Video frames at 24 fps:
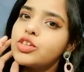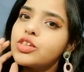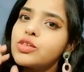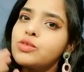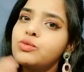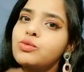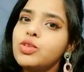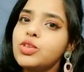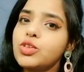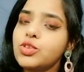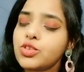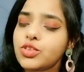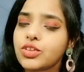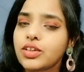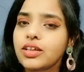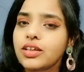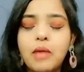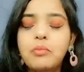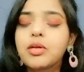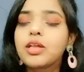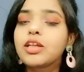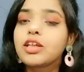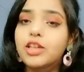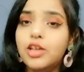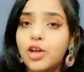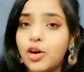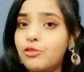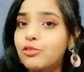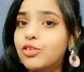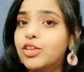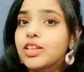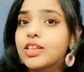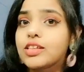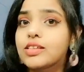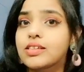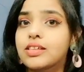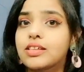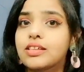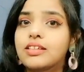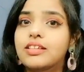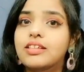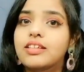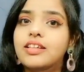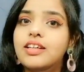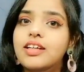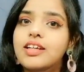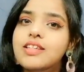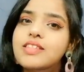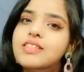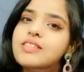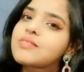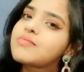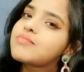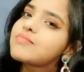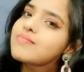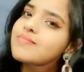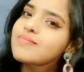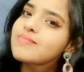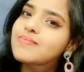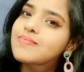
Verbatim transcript: chosen was really, I'm in love with this color guys.